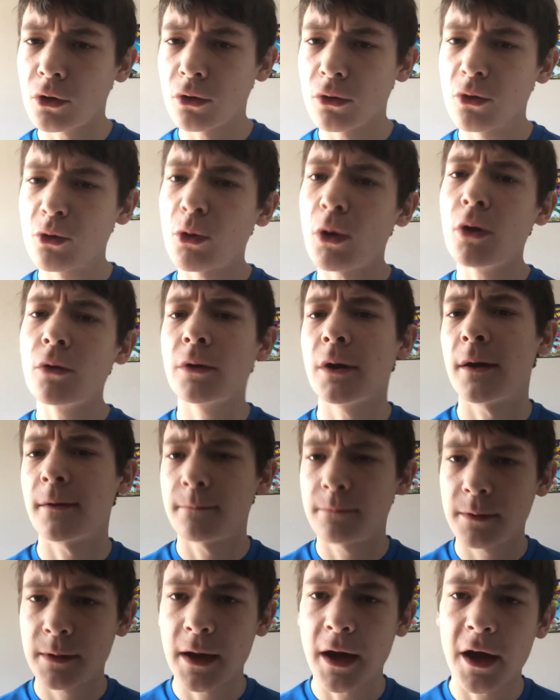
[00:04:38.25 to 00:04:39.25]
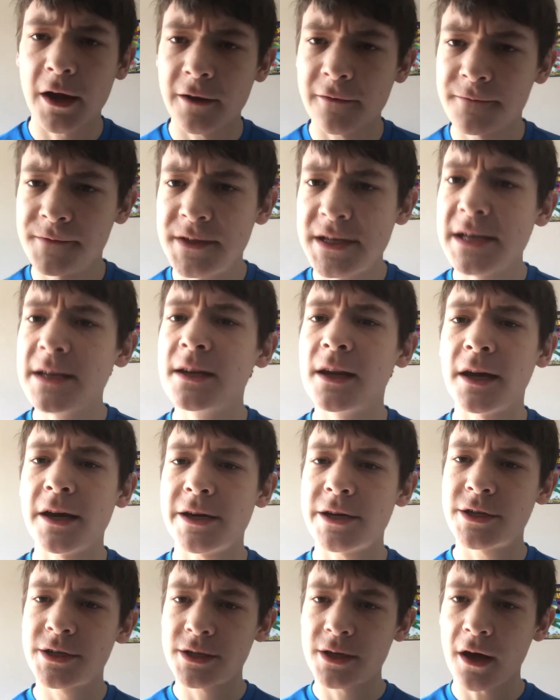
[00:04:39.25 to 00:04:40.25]
grown-up kind of
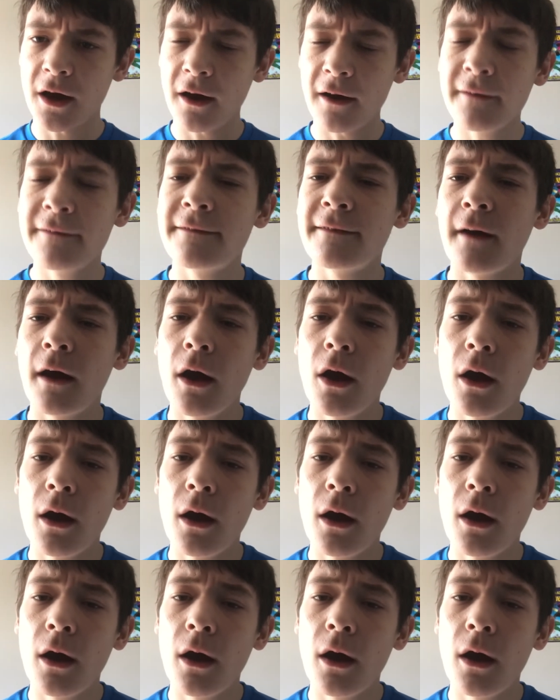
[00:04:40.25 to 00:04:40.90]
teenage stuff,